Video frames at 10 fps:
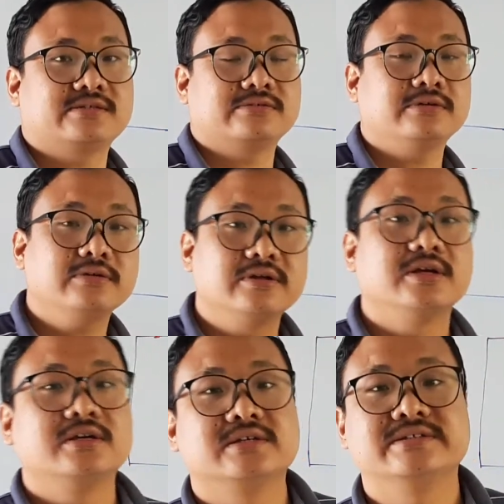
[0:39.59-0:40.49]
So
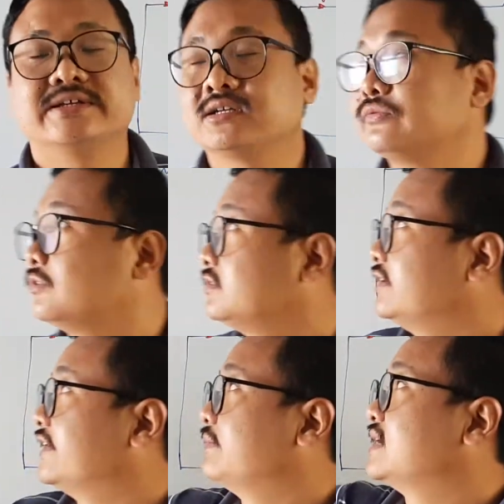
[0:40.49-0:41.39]
therefore the
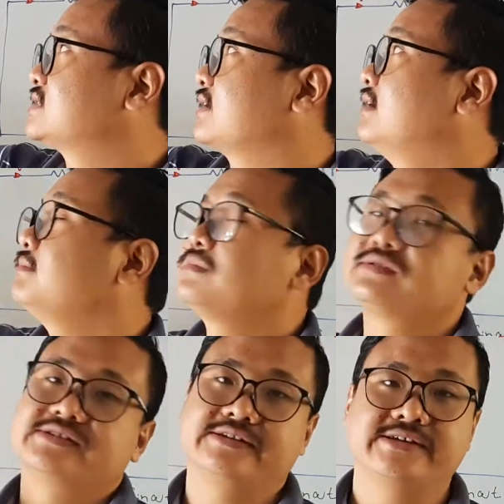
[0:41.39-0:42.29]
name has come
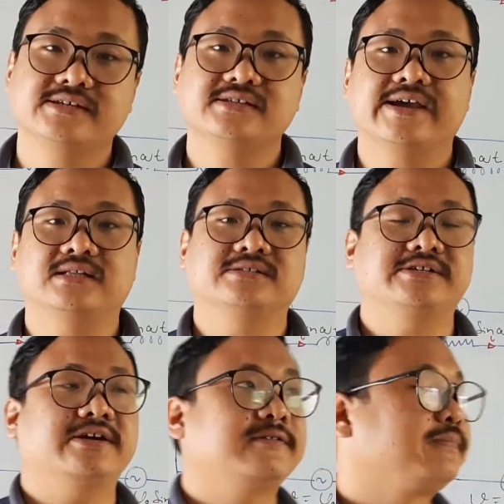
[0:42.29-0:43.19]
series
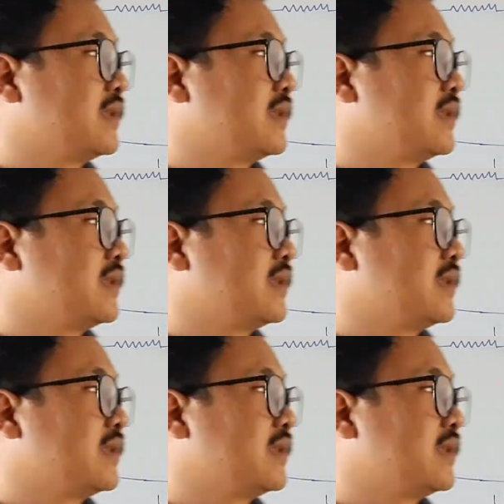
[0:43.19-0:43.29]
LCR.